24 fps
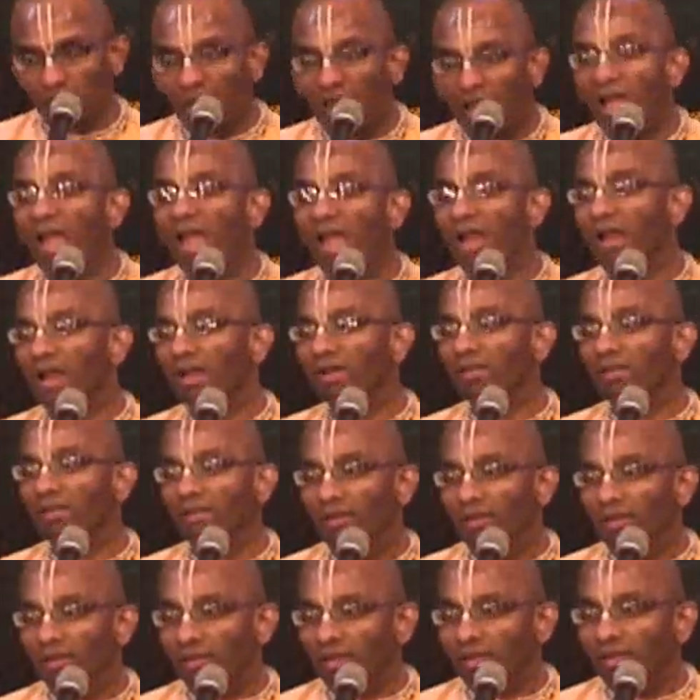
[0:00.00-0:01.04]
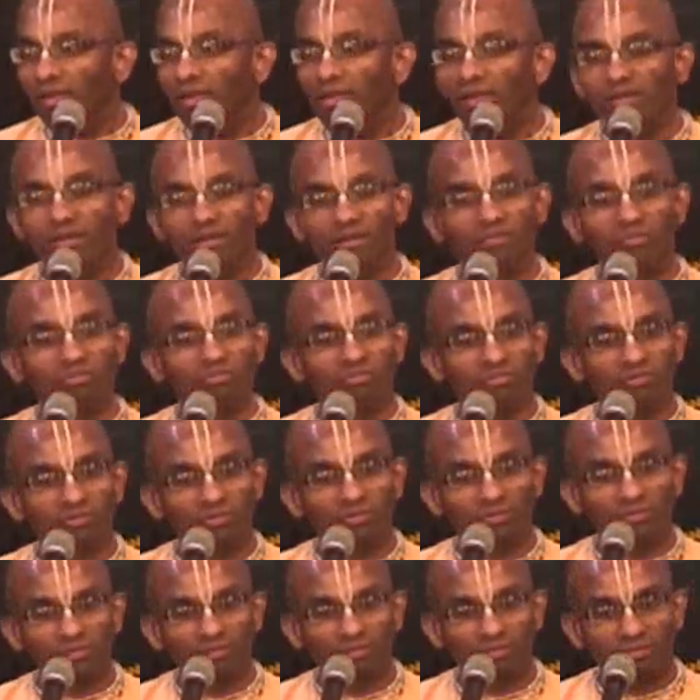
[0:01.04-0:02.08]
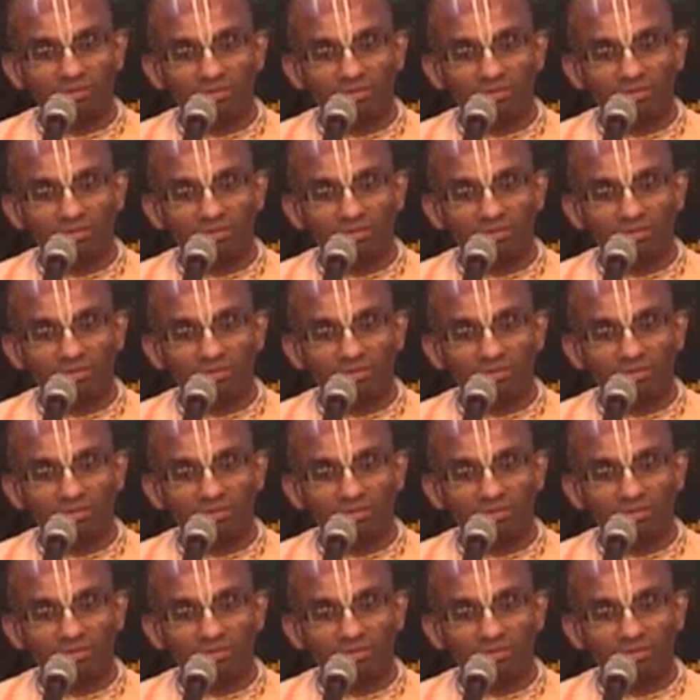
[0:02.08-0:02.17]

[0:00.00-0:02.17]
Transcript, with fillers: And if